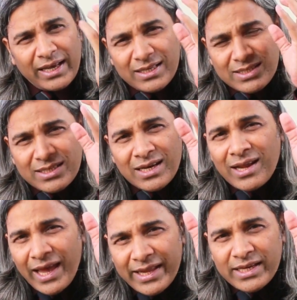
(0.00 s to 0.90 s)
is
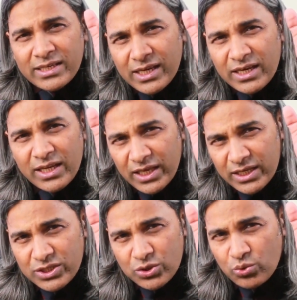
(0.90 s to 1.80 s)
there any
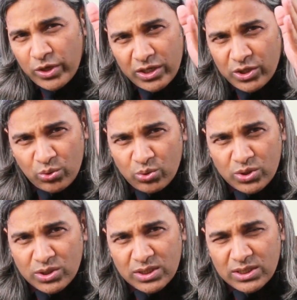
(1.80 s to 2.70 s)
techniques to
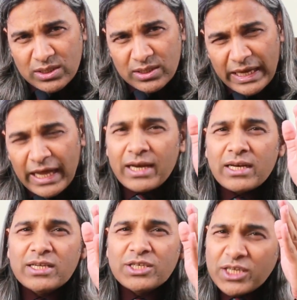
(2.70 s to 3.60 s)
induce
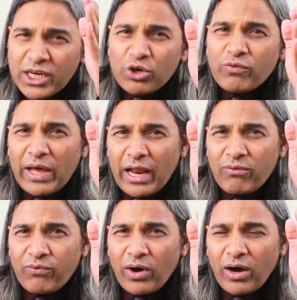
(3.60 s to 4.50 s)
and state of
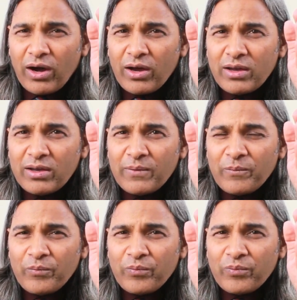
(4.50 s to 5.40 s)
alpha
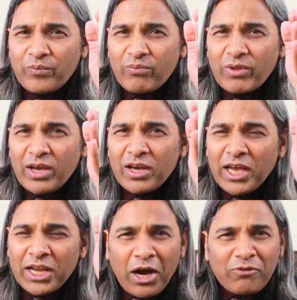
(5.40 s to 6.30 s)

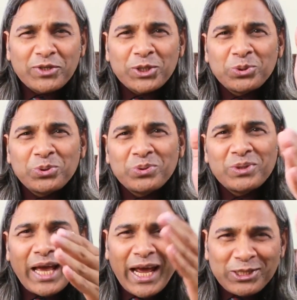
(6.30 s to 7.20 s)
in
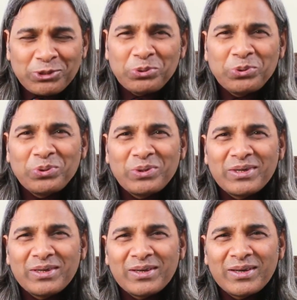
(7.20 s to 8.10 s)
afternoon, at
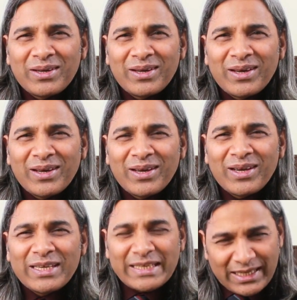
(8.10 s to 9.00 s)
noon?
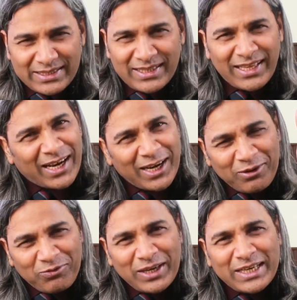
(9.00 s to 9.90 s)
Yes, there are
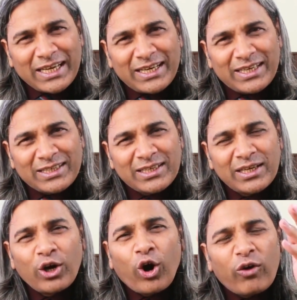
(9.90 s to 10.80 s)
different techniques.
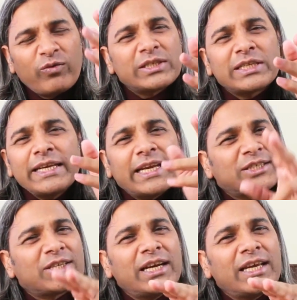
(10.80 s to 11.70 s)
Obviously,
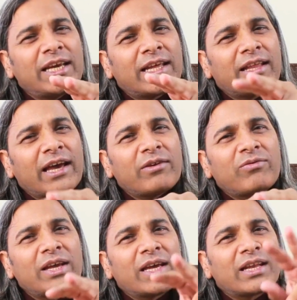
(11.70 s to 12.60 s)
naturally in the
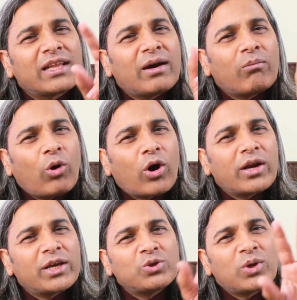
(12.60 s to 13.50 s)
evening and the
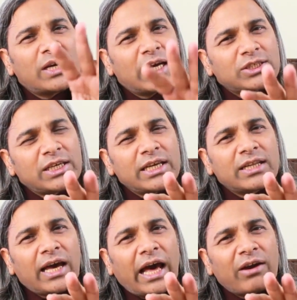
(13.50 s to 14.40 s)
morning, you are naturally
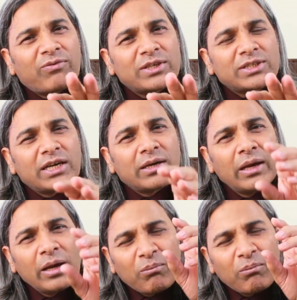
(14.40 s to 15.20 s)
in the alpha state,